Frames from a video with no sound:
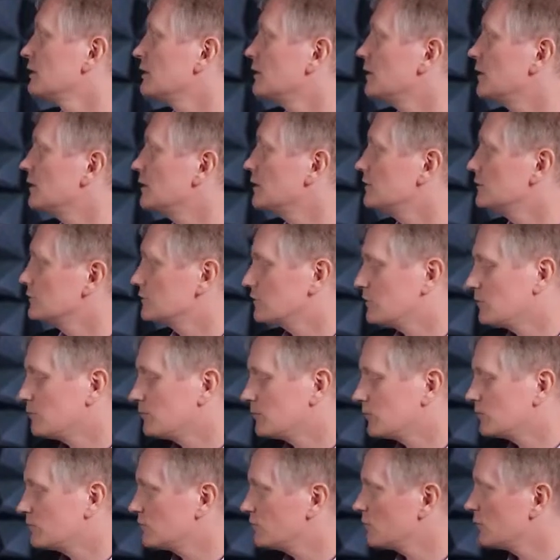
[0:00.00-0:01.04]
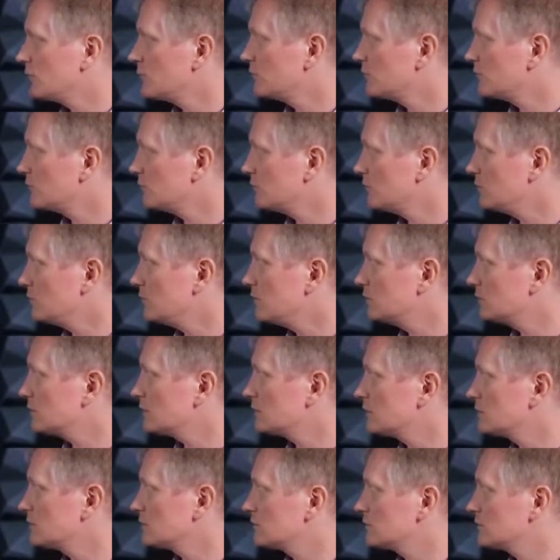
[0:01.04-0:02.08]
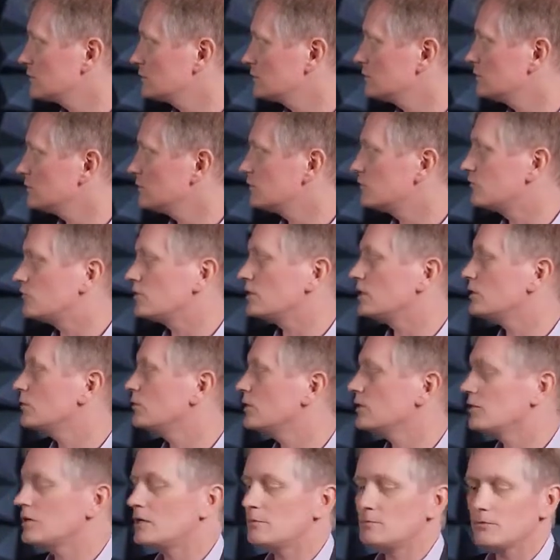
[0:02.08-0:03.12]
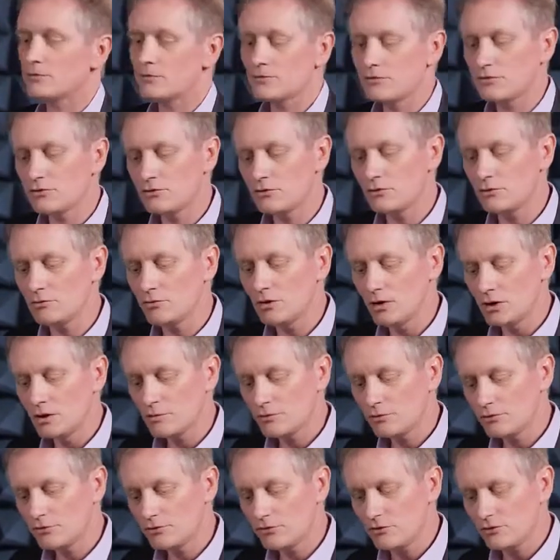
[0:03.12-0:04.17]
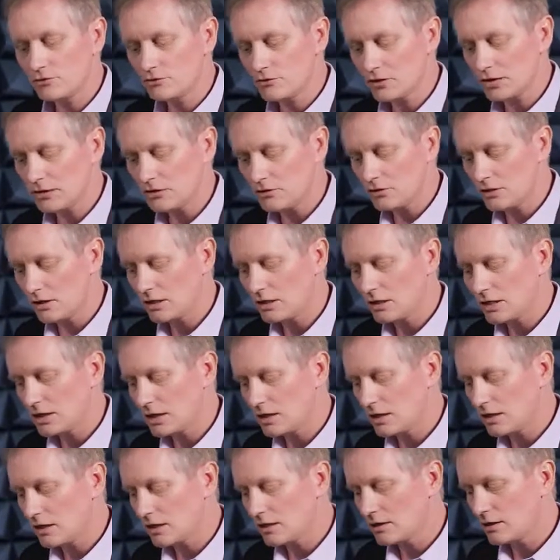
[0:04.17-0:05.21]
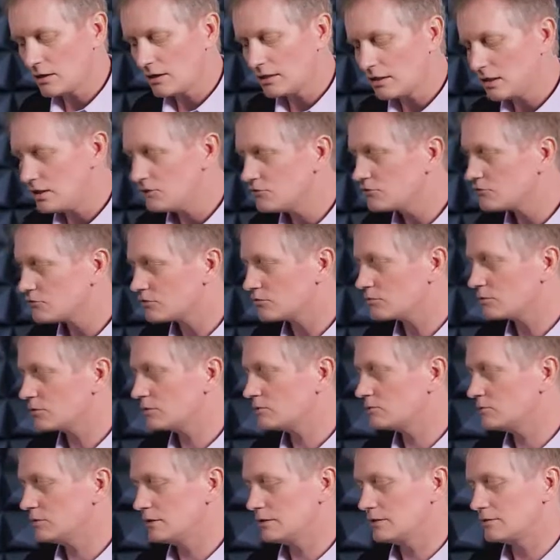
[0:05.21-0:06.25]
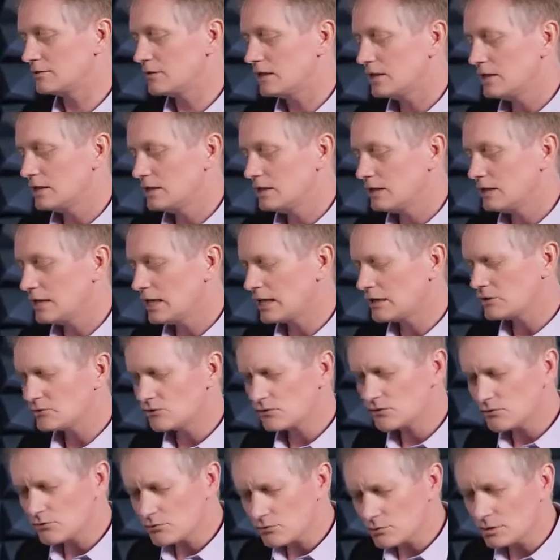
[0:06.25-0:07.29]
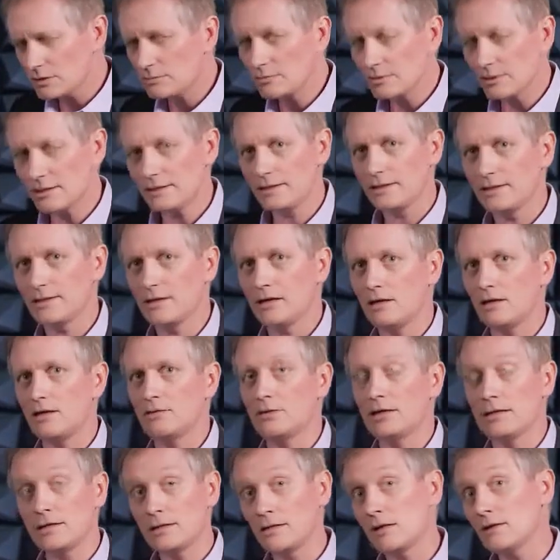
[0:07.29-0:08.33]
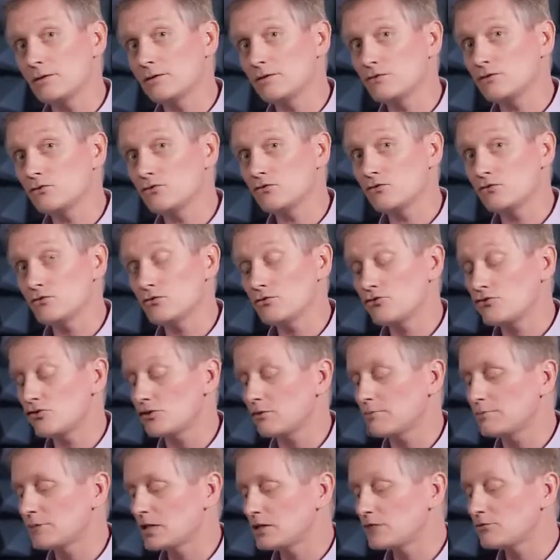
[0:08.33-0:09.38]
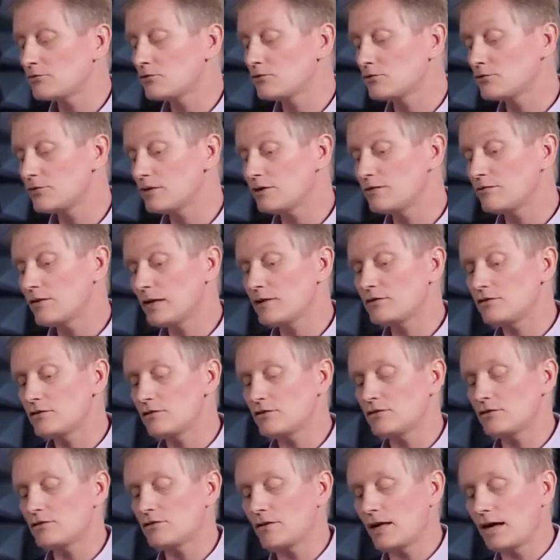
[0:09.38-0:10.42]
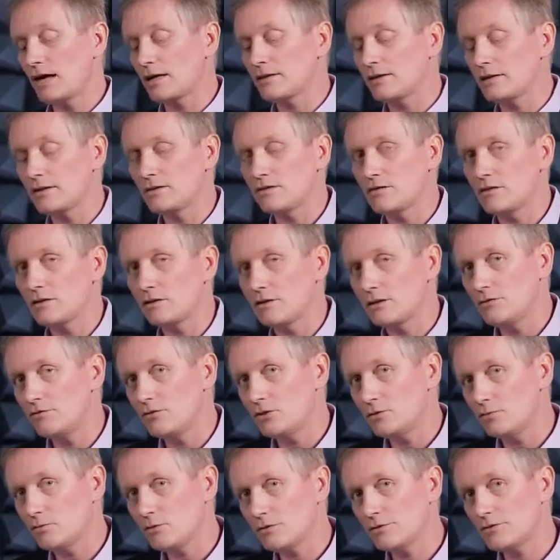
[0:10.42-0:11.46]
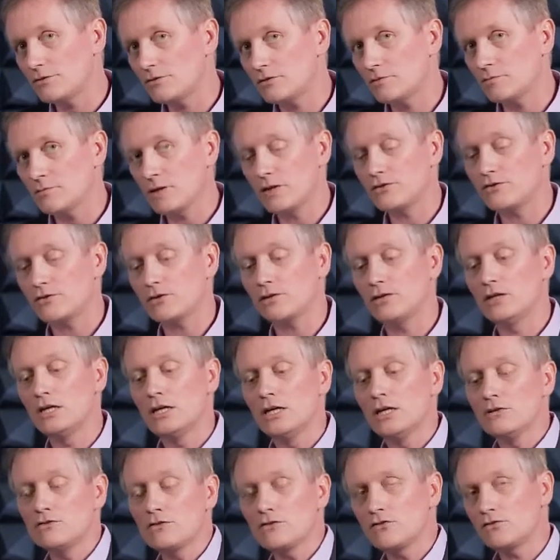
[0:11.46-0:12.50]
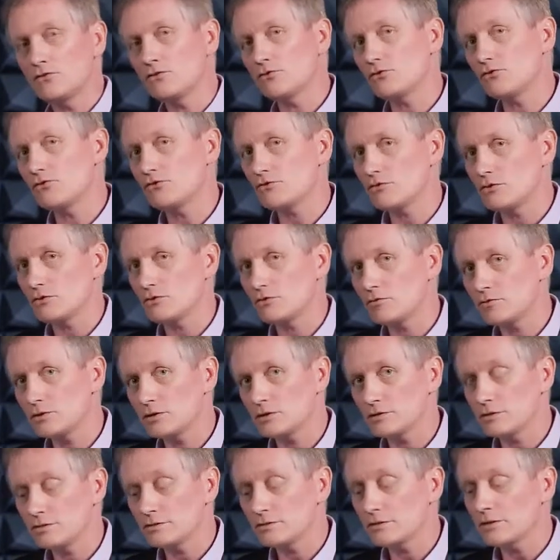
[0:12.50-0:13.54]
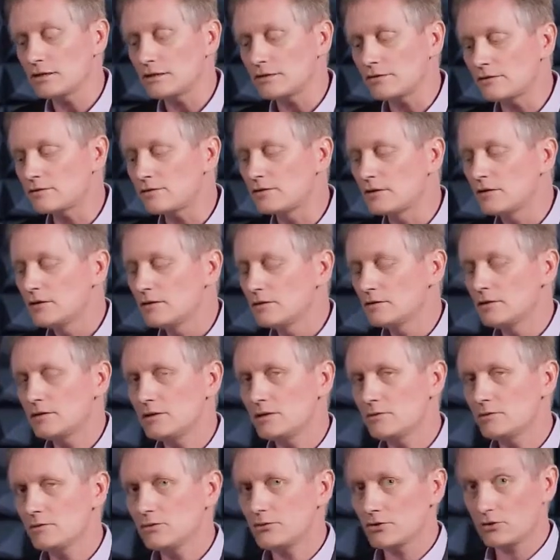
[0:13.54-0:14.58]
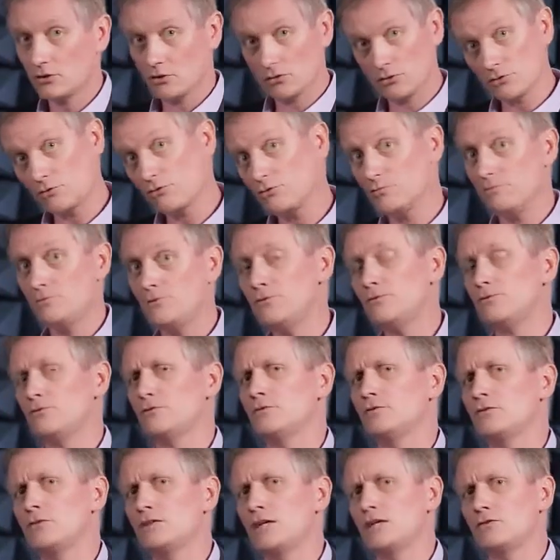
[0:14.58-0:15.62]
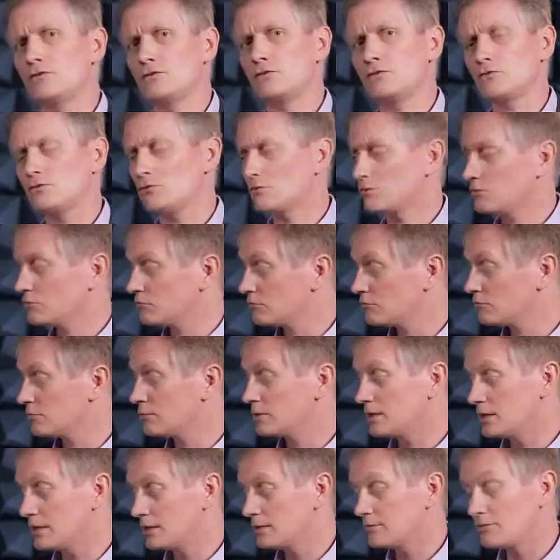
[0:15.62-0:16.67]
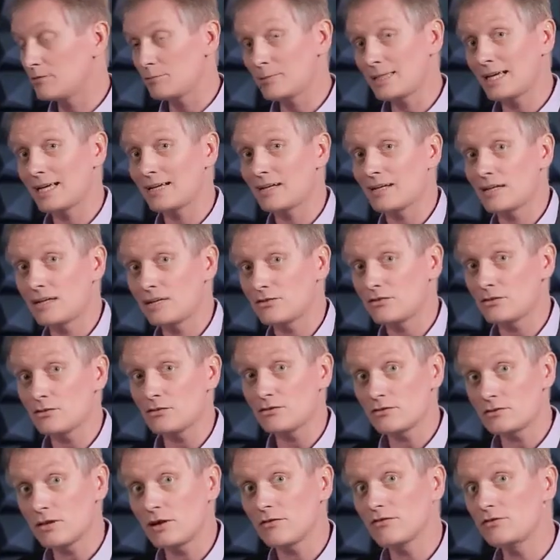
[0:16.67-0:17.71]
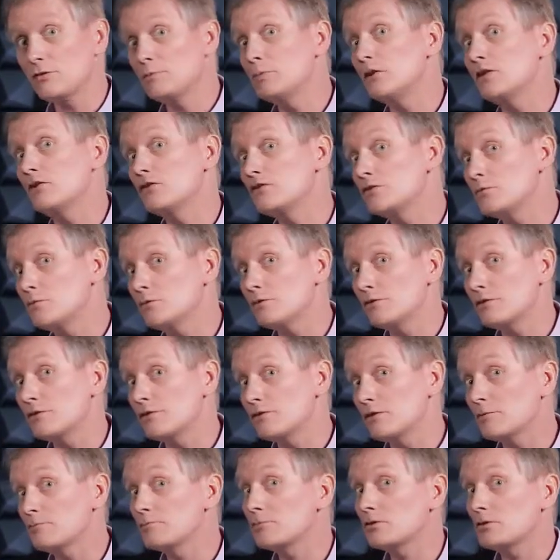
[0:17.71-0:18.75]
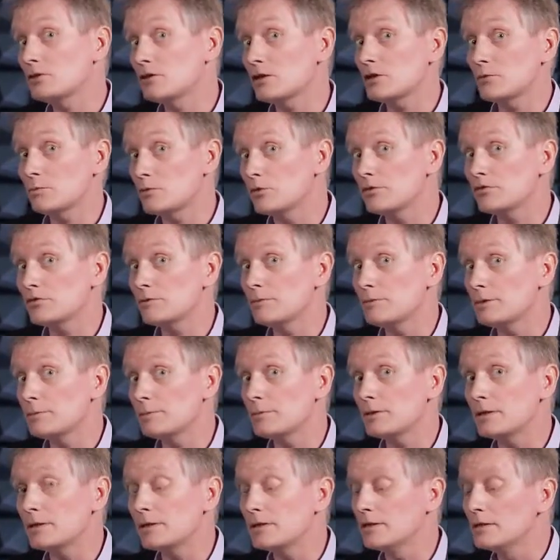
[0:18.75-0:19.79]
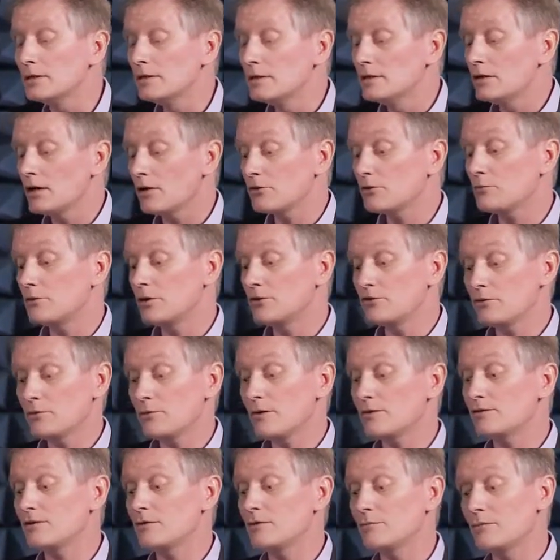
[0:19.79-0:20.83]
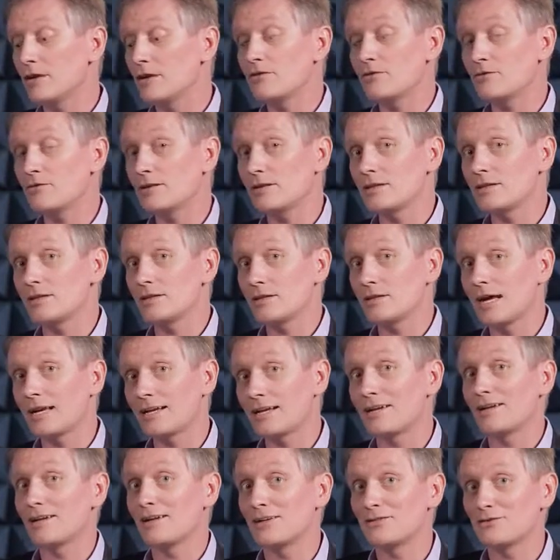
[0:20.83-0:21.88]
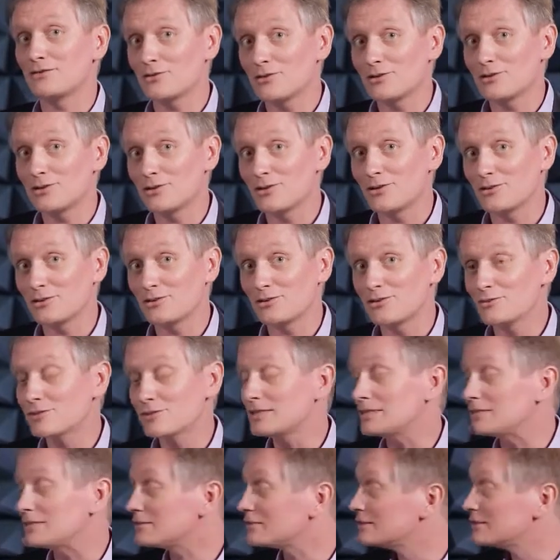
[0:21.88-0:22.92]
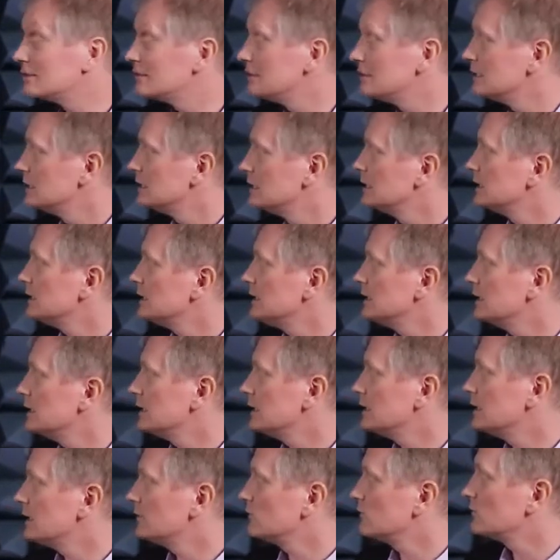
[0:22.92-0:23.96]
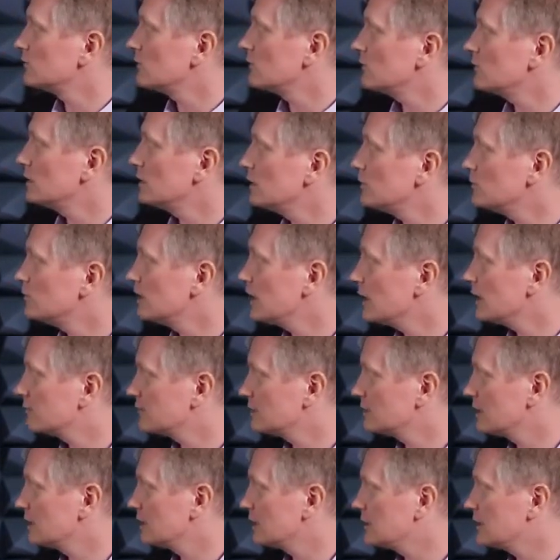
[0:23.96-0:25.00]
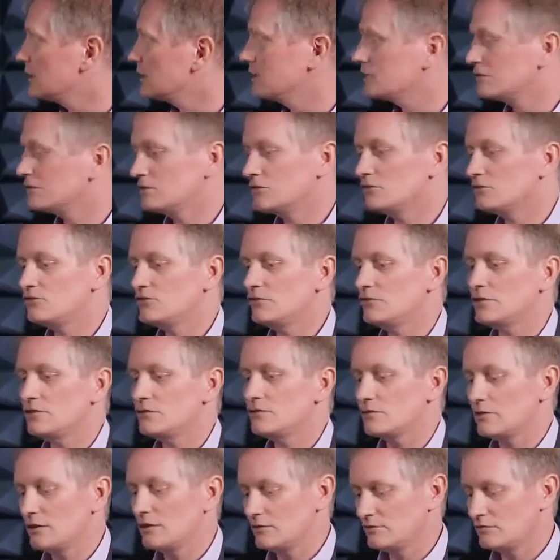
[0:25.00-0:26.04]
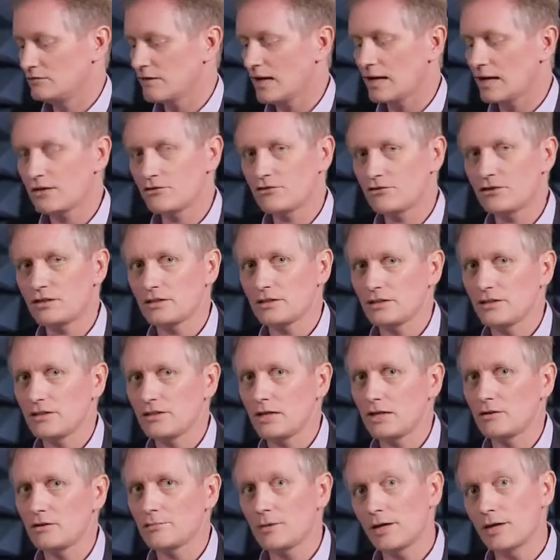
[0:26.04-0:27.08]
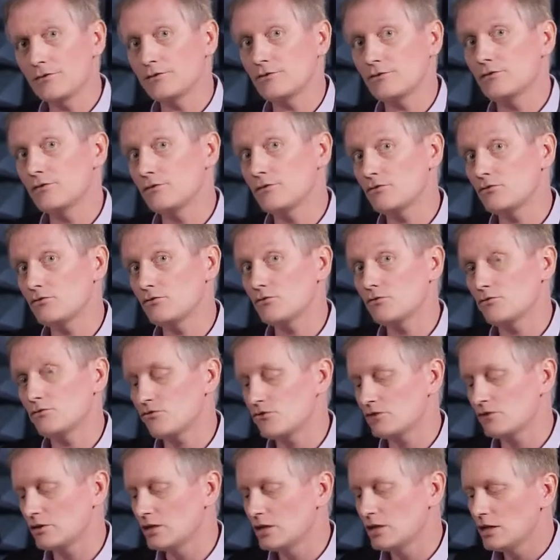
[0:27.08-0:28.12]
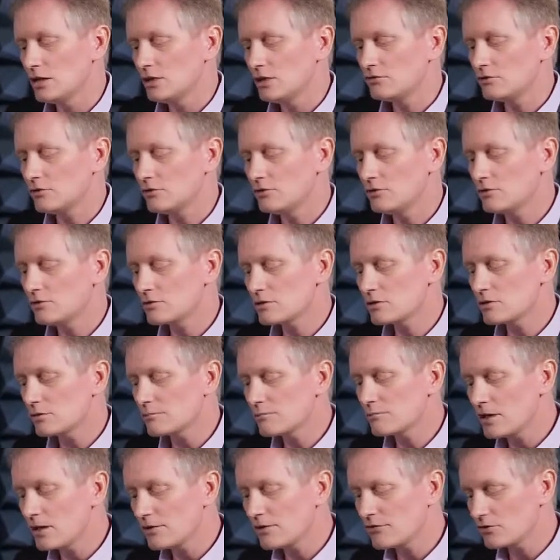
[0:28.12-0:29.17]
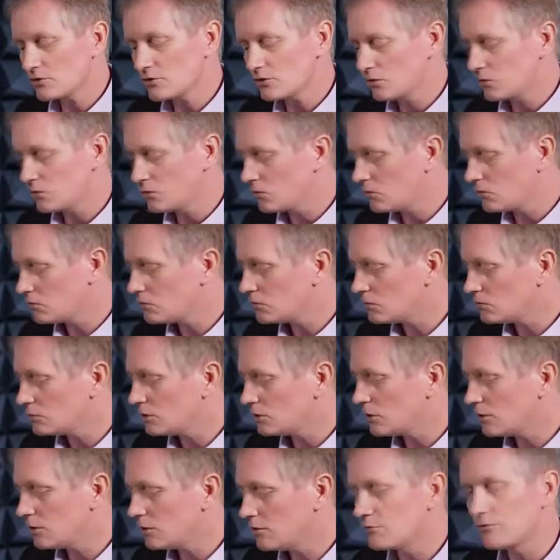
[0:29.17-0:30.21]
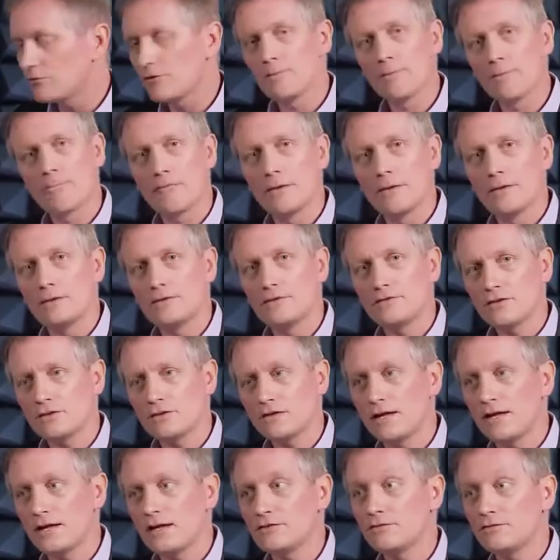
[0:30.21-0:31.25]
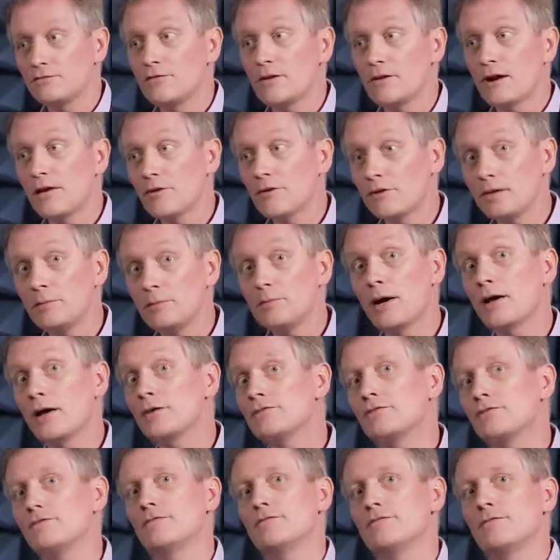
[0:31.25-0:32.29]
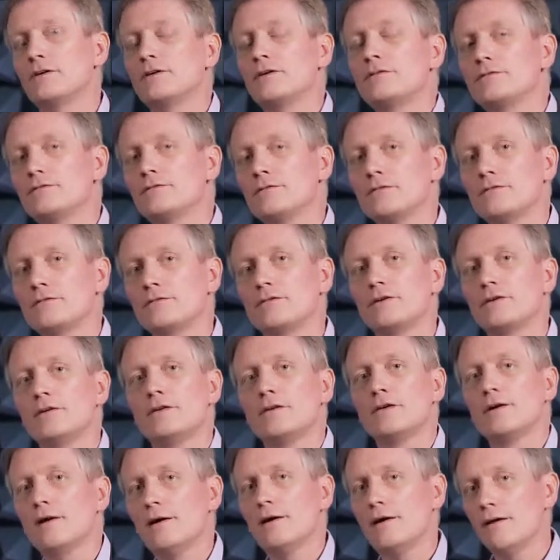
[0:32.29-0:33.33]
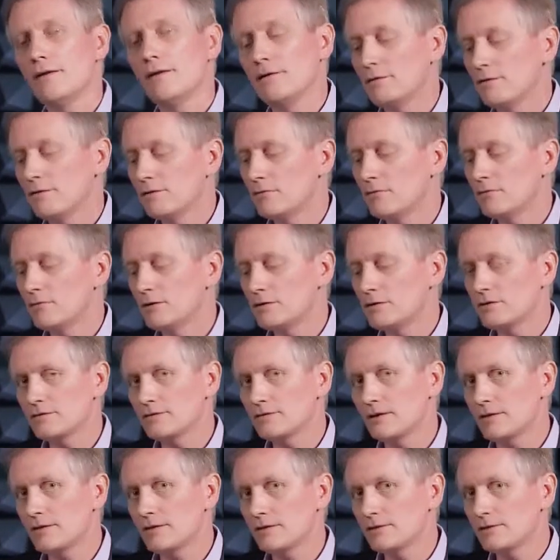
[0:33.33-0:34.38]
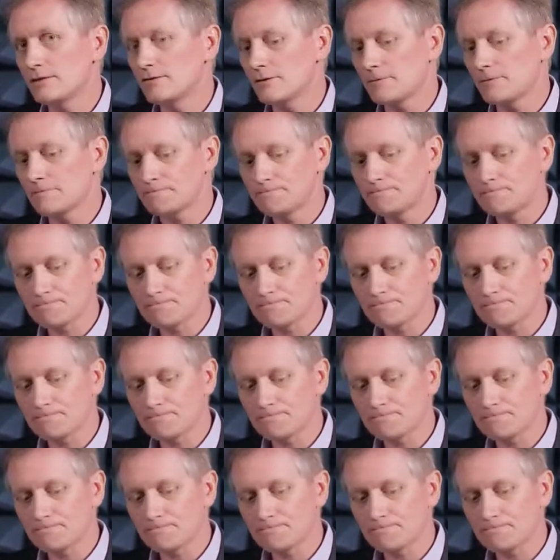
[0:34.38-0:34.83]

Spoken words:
And so using this technology, we're able to produce an instrument with extremely low inherent distortion. And of course, the advantage of that is that if you want to measure distortion on a real device, then you want the contribution to that distortion from the analyzer itself to be as small as it can possibly be. Otherwise, you end up measuring the analyzer and not the device. And so here we have an analyzer that generates vanishingly low amounts of distortion. So you can measure all of today's very best devices with this analyzer.